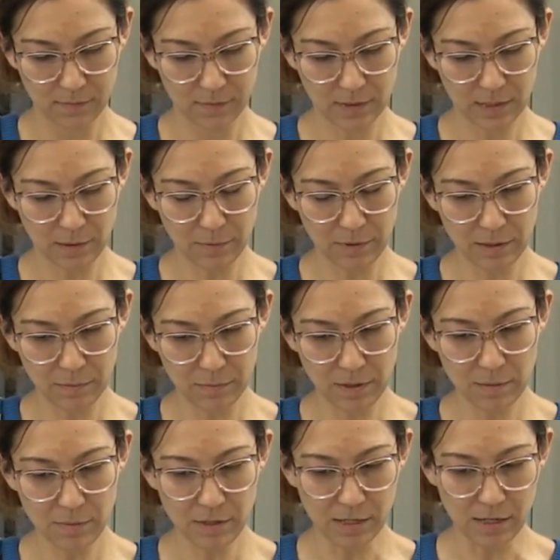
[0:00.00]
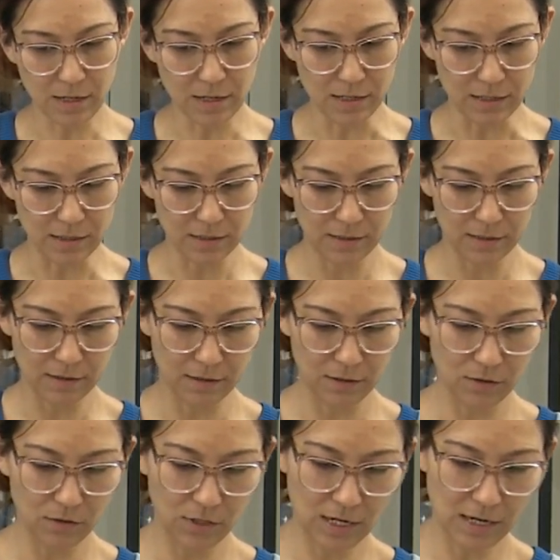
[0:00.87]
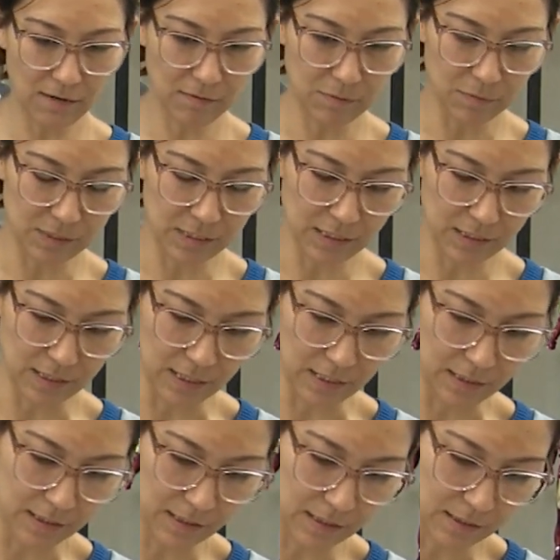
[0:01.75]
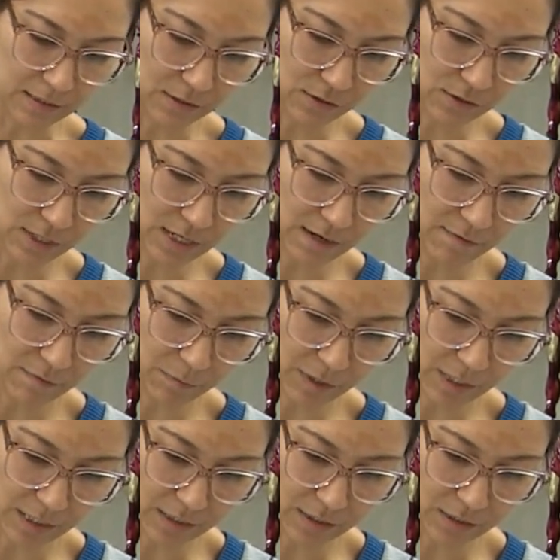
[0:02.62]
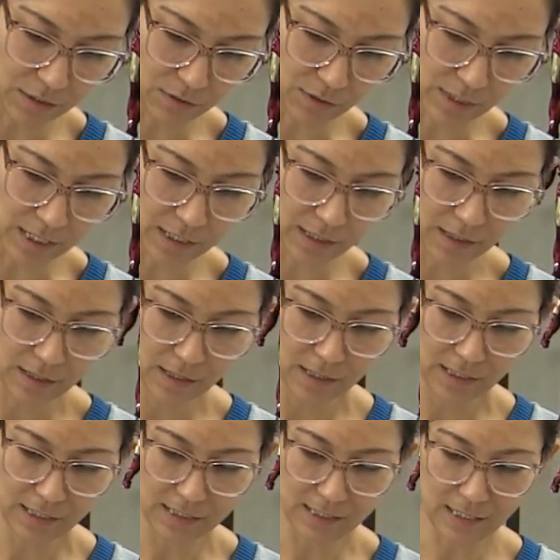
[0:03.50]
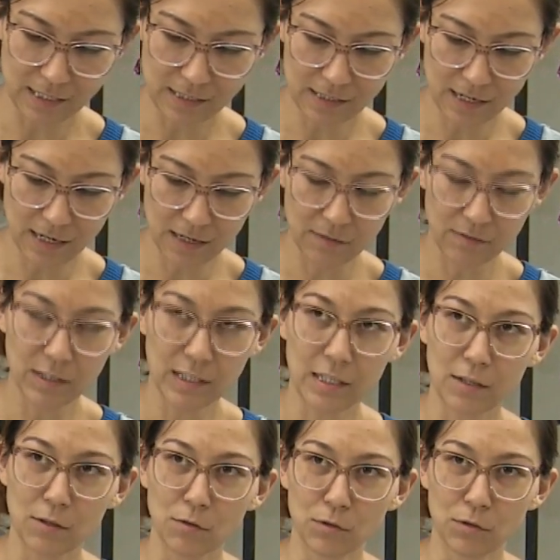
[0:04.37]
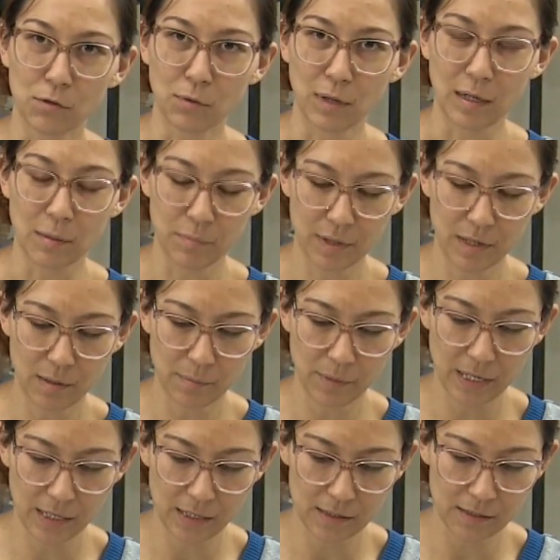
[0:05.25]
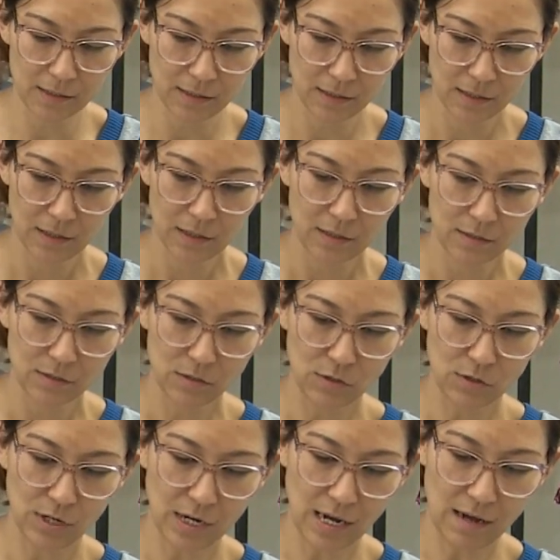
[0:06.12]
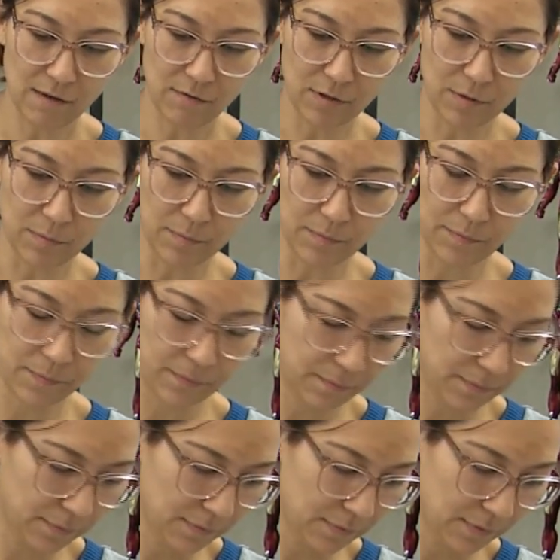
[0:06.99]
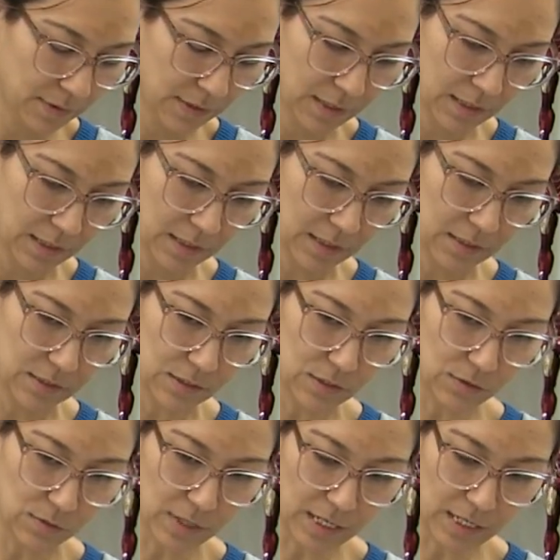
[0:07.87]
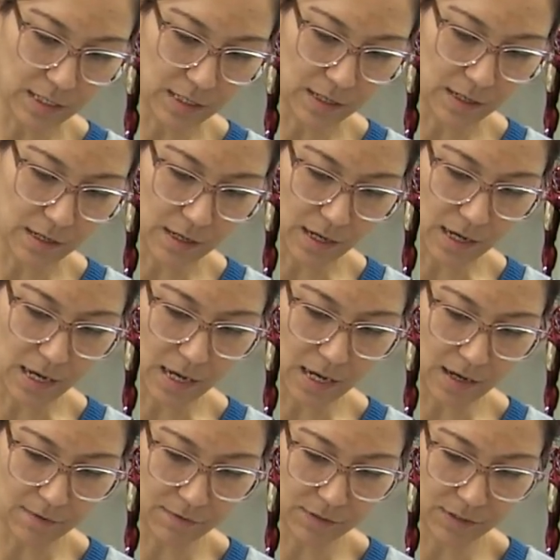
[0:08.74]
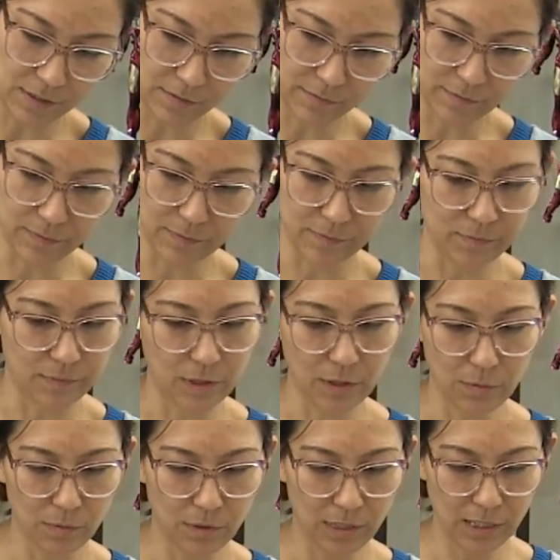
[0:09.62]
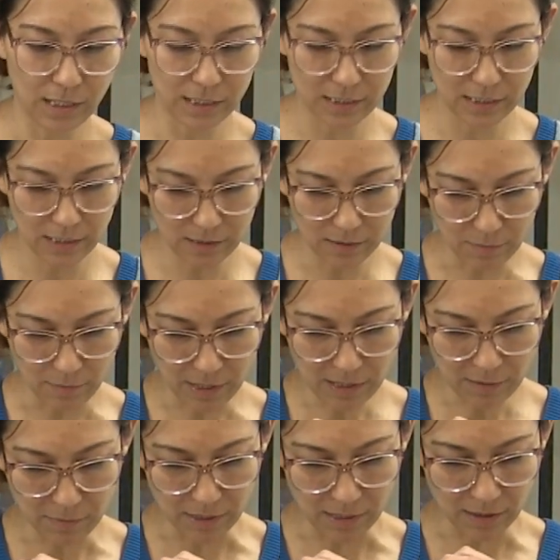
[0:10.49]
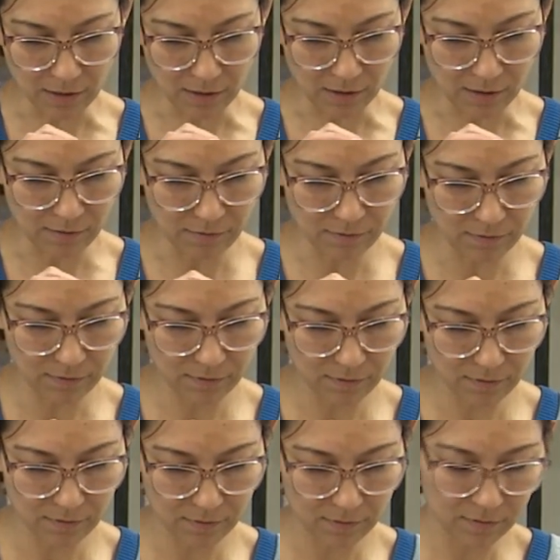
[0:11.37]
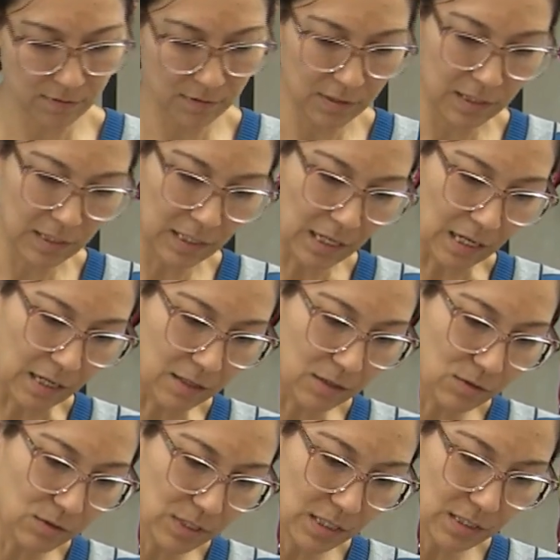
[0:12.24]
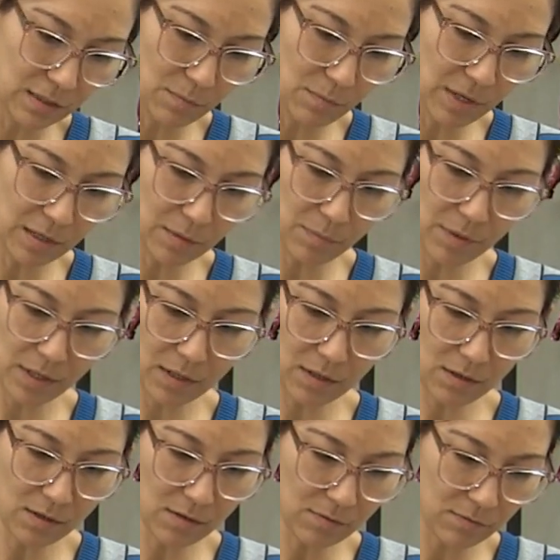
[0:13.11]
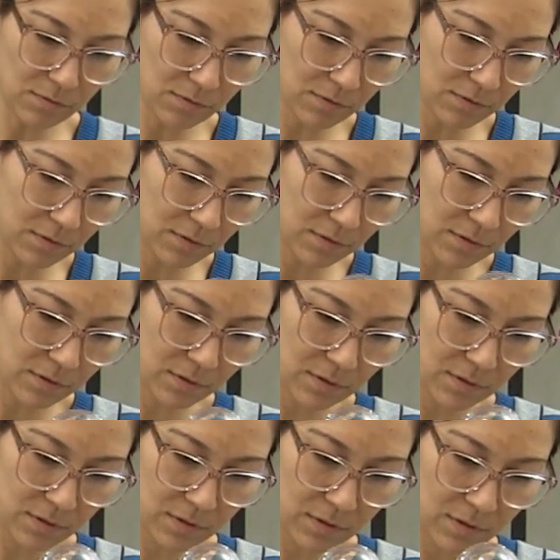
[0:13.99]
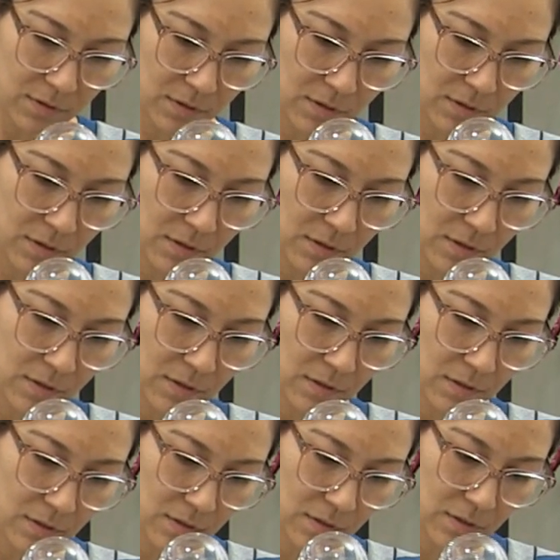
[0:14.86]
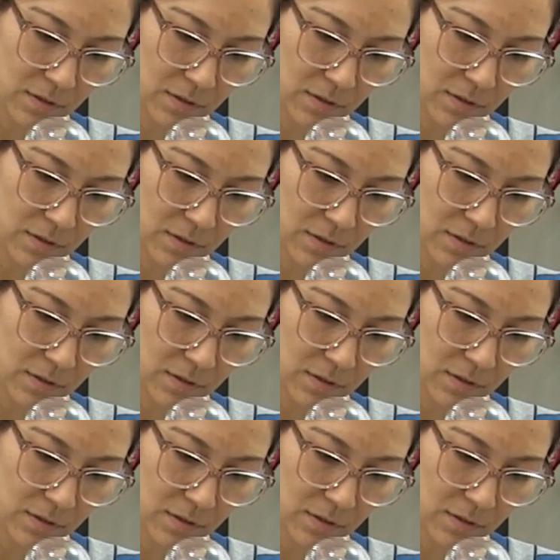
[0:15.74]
I mean, maybe not. You could have him sit like this. You could have him kind of do like, because he is kind of like an old grandpa man. So you could have him do like a half. No, you got to take the backpack off. Can you take the backpack off?